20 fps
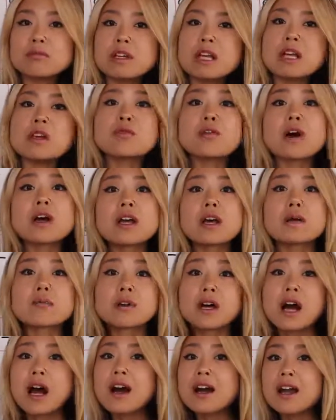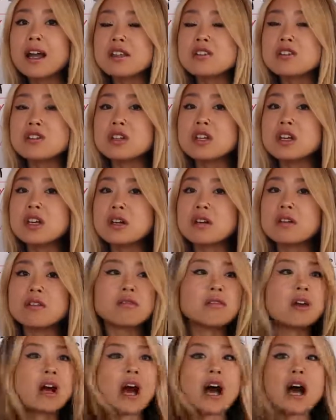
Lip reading: If I am car engineer,